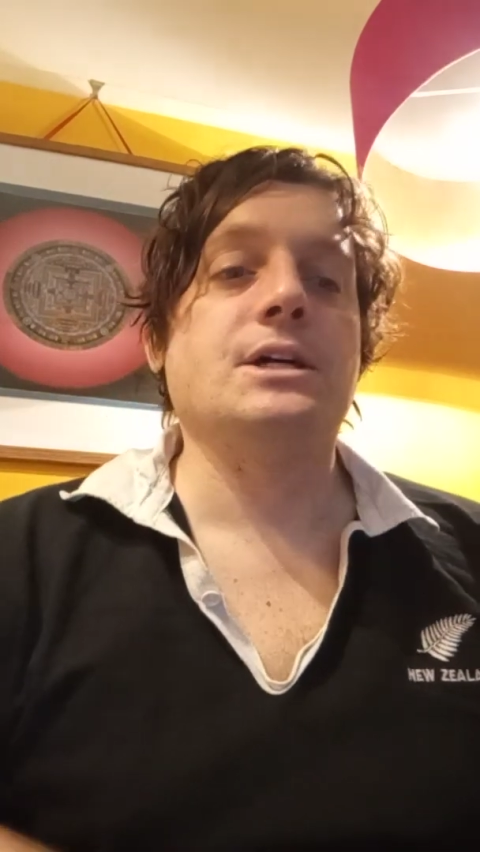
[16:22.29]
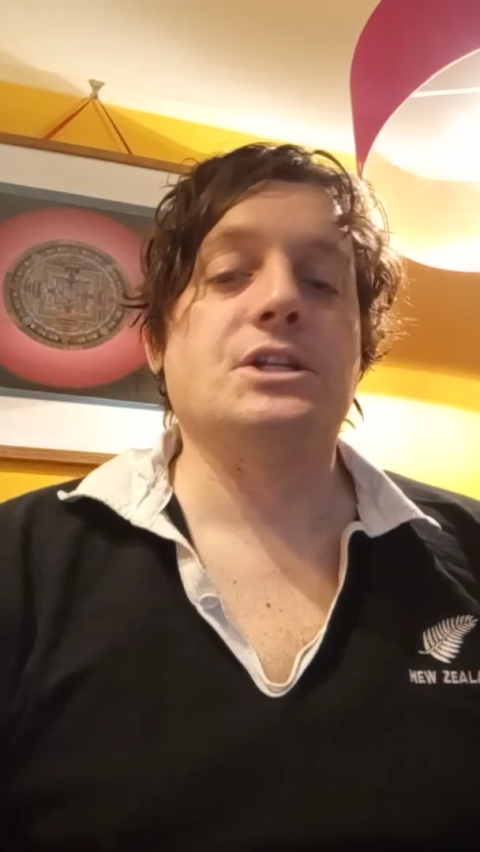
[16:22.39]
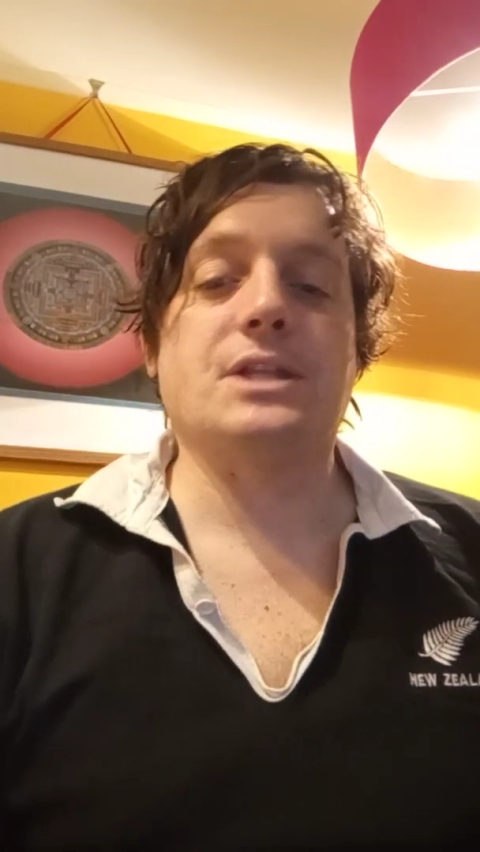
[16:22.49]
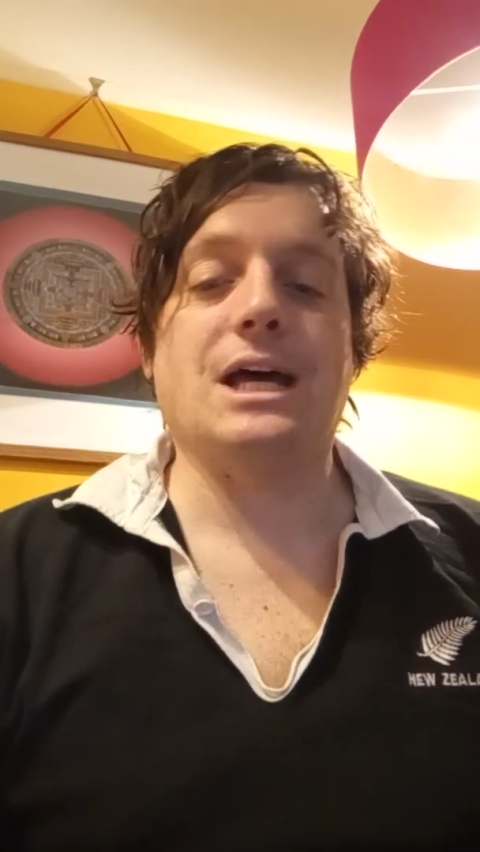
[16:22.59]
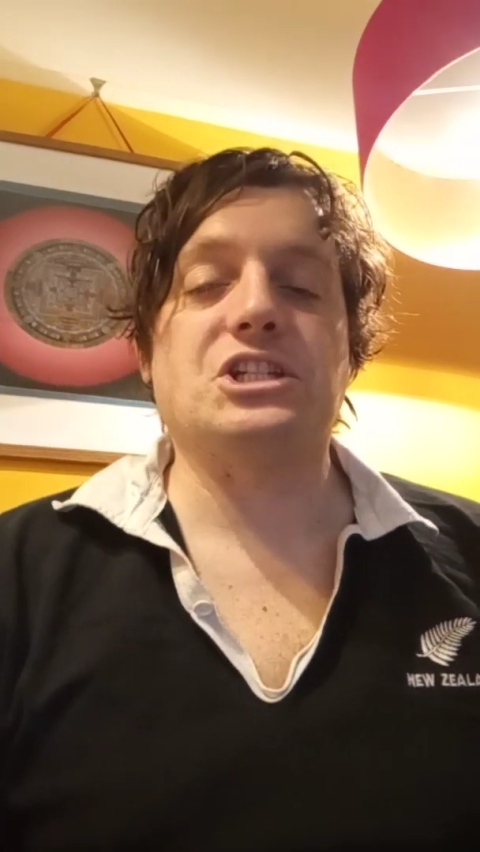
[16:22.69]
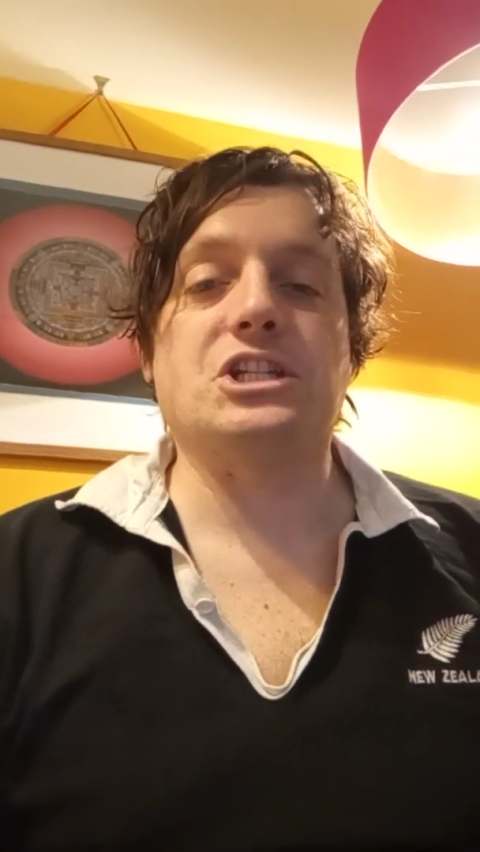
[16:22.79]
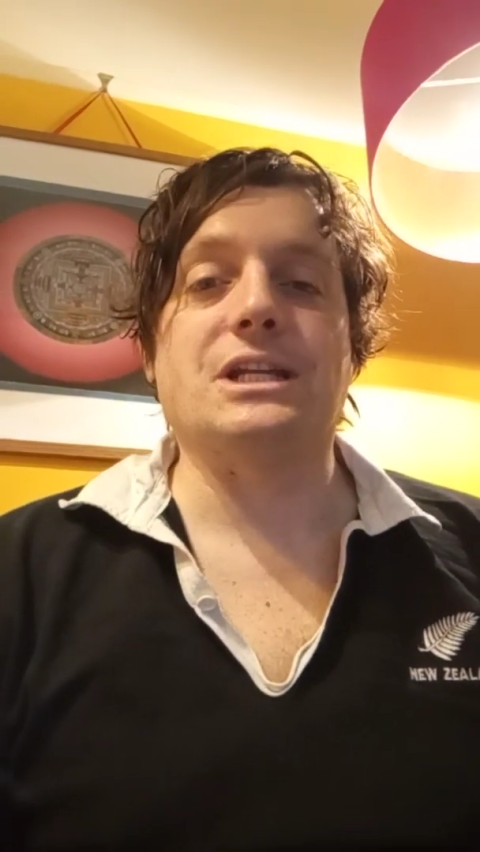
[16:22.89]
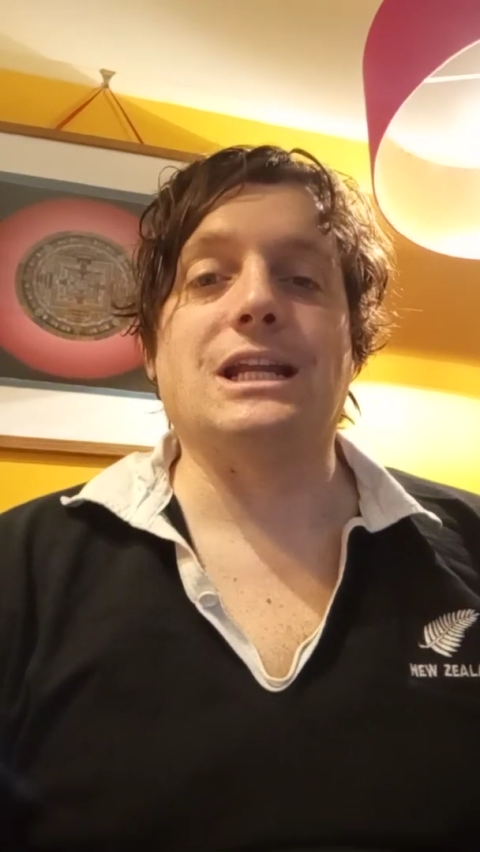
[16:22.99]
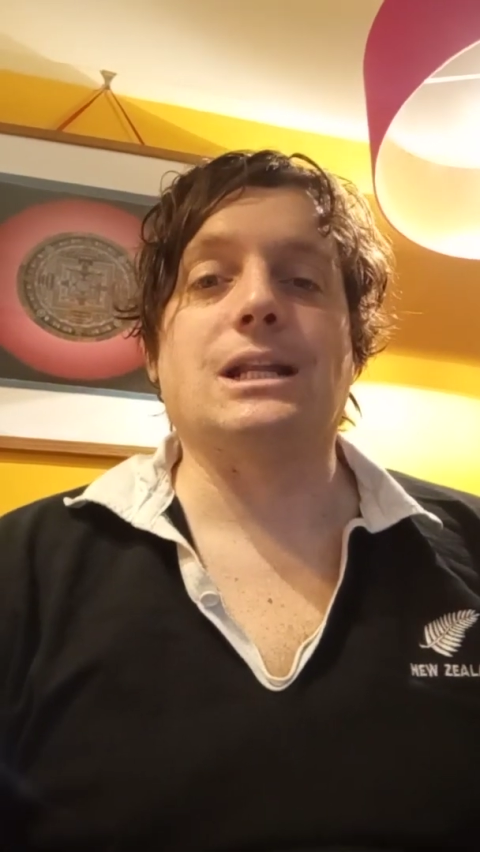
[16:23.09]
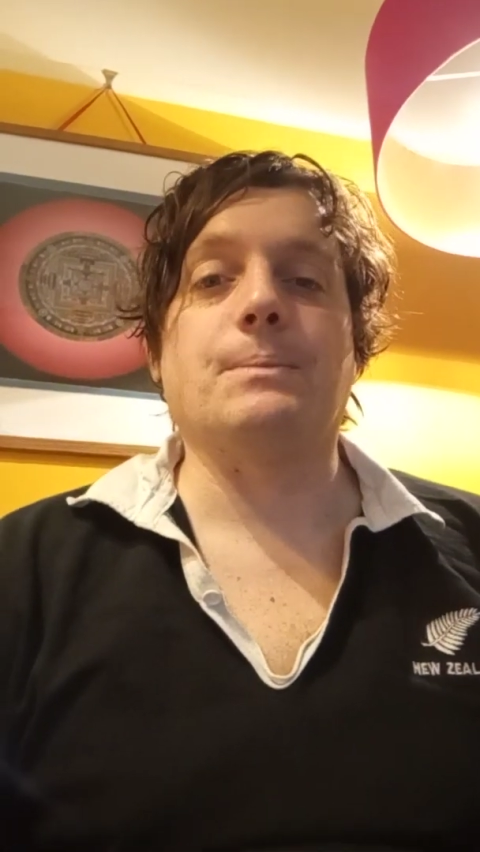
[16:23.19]
So that's just a
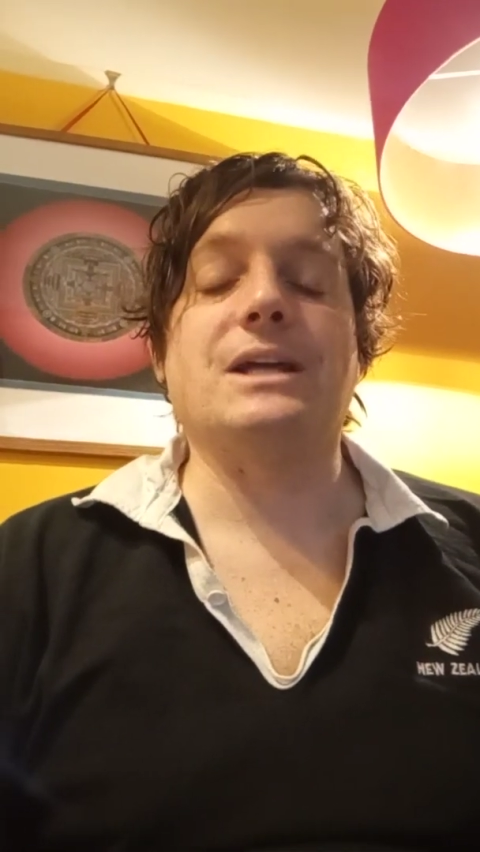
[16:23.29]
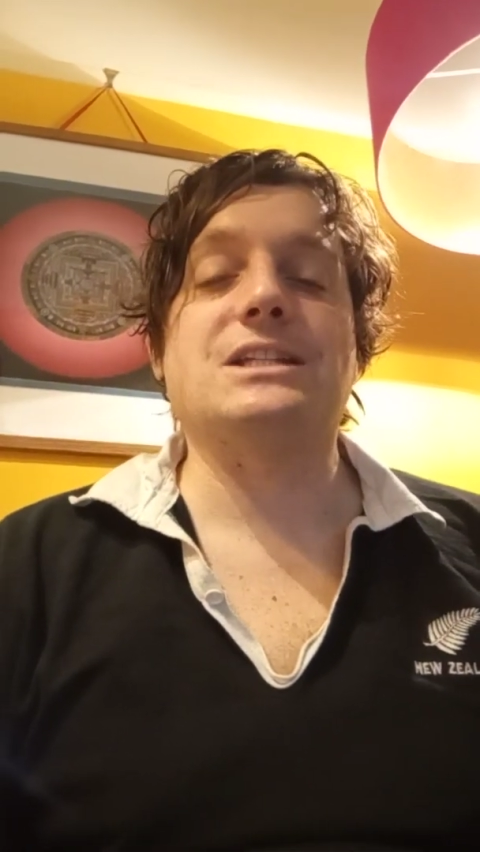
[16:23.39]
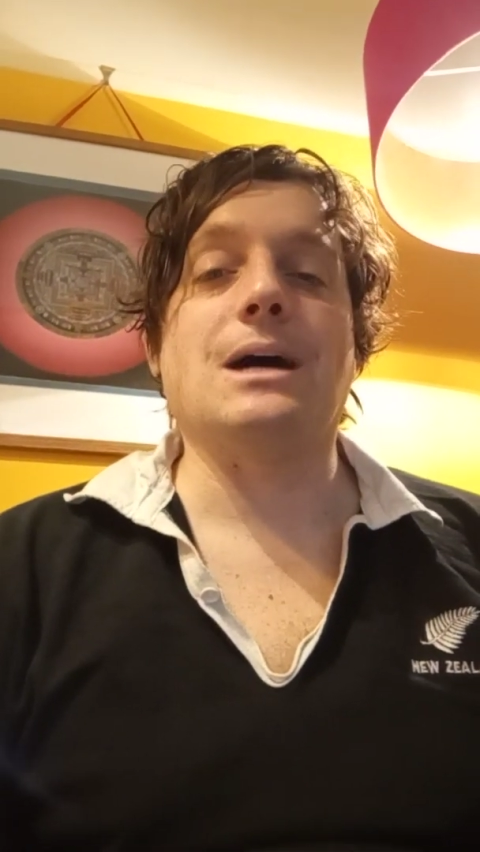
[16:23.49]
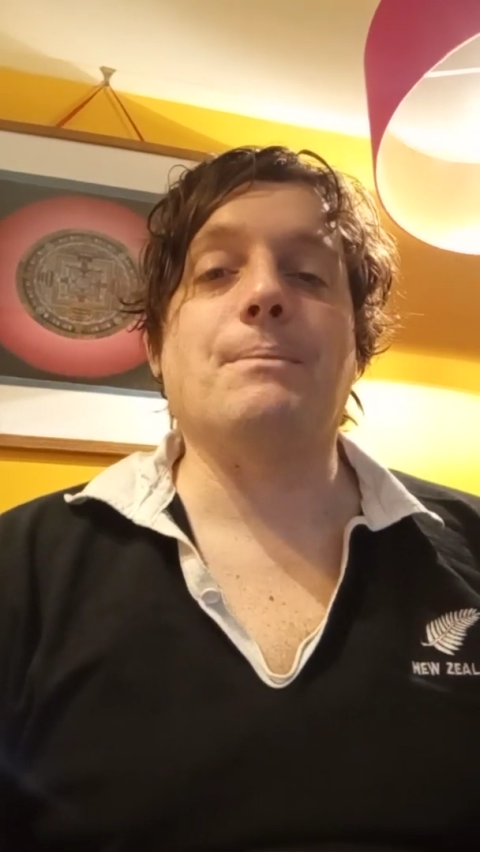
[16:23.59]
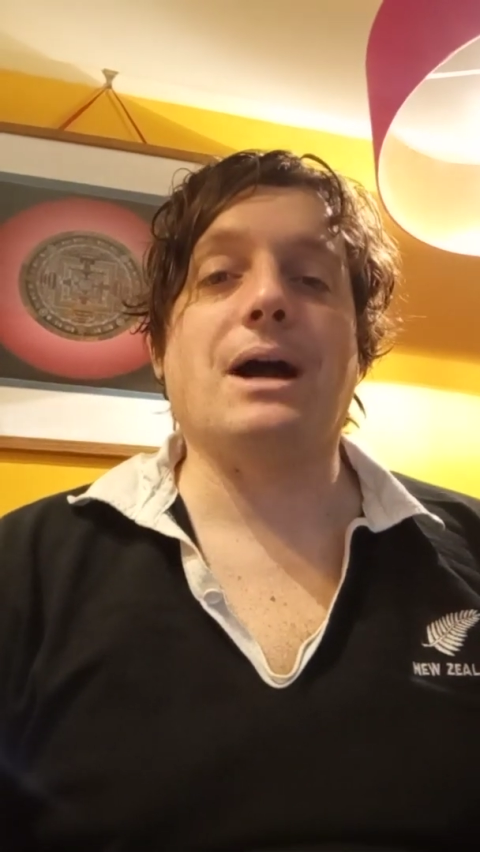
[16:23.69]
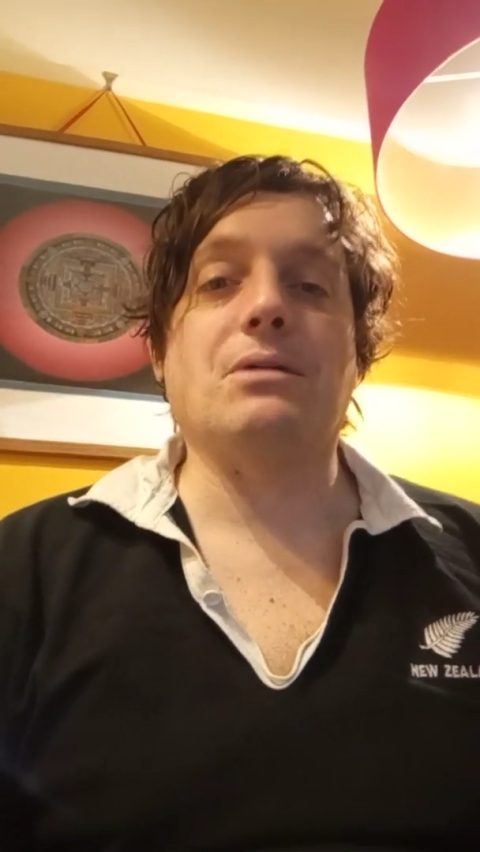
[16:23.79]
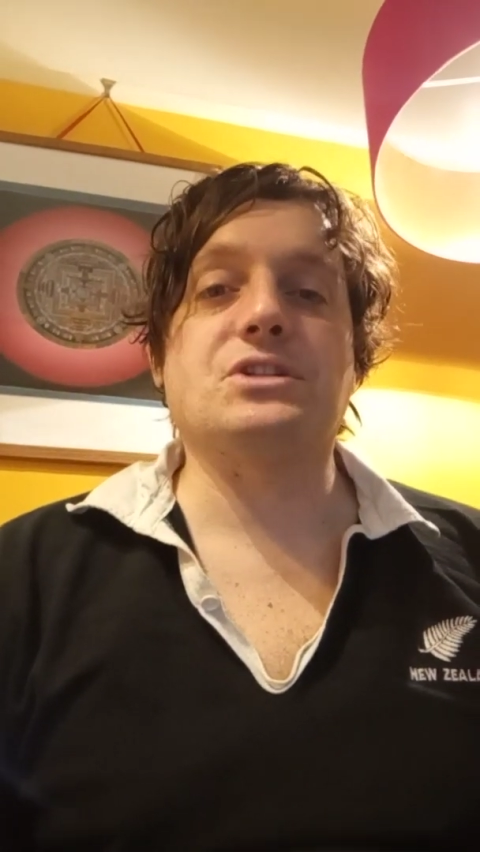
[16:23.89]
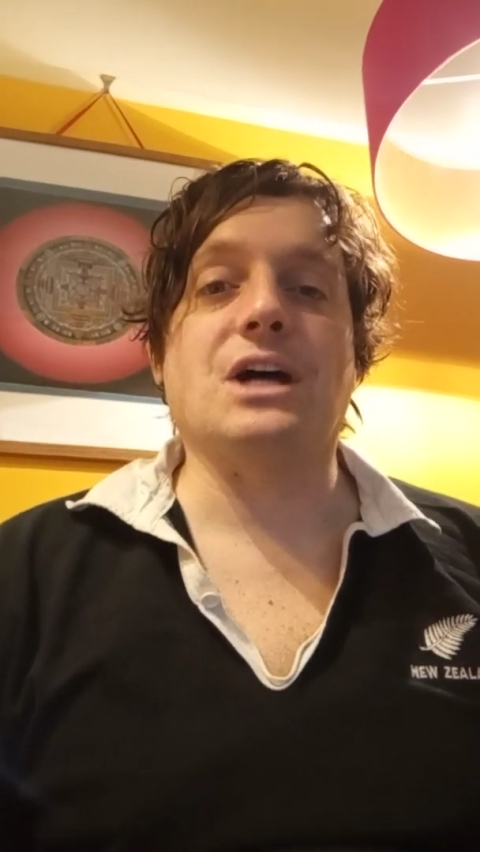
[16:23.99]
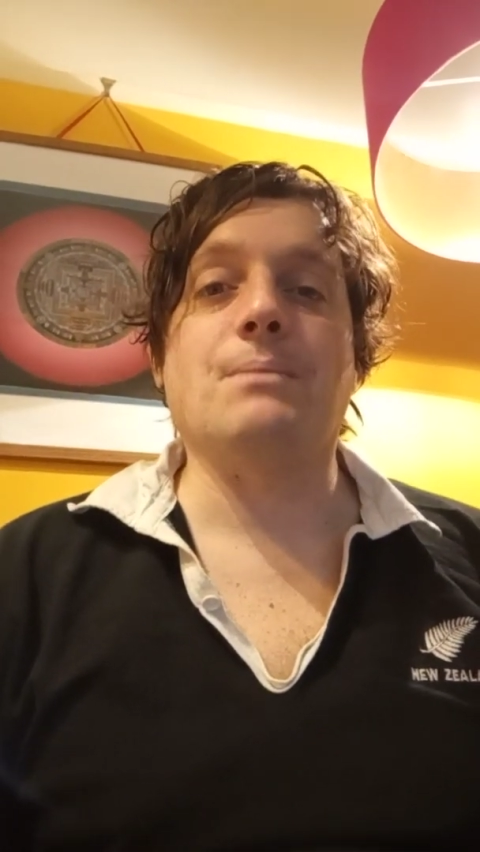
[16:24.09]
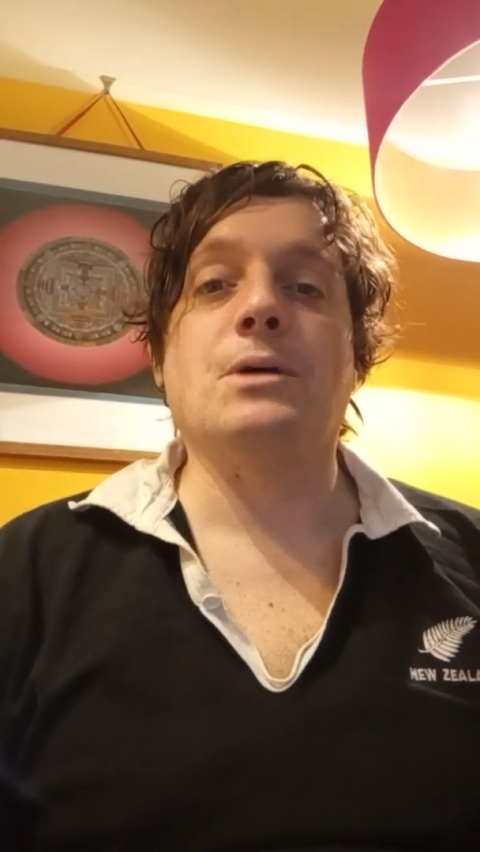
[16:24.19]
little bit about